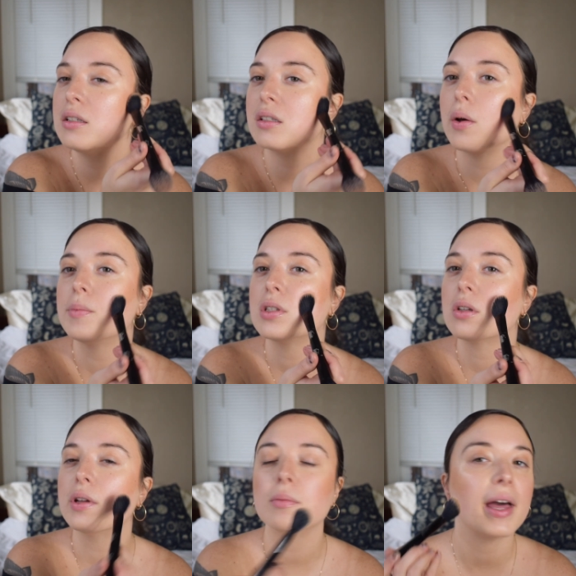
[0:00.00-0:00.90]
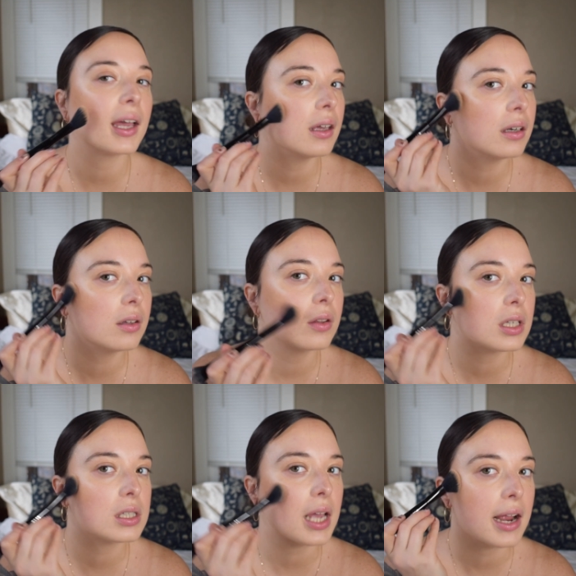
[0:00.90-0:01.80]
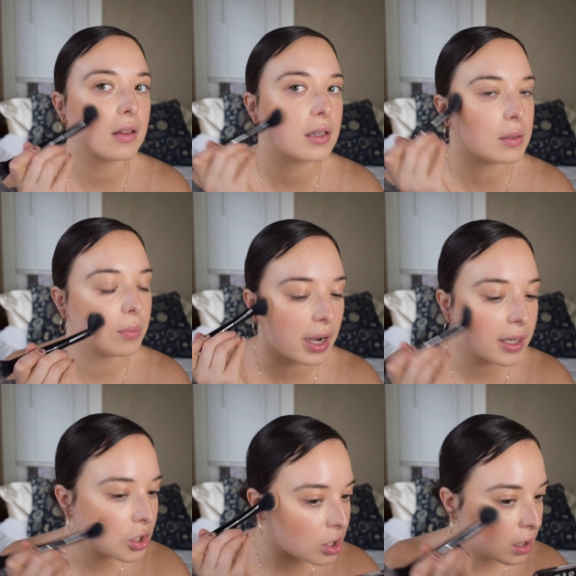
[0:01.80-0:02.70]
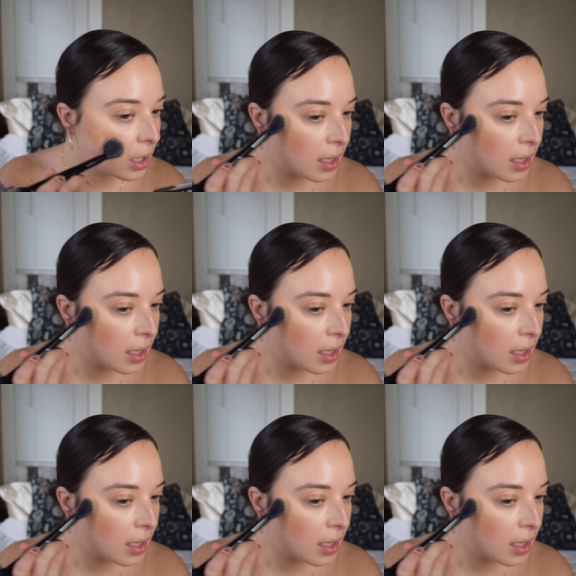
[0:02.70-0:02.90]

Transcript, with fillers: So I'm just going back in the side of this brush.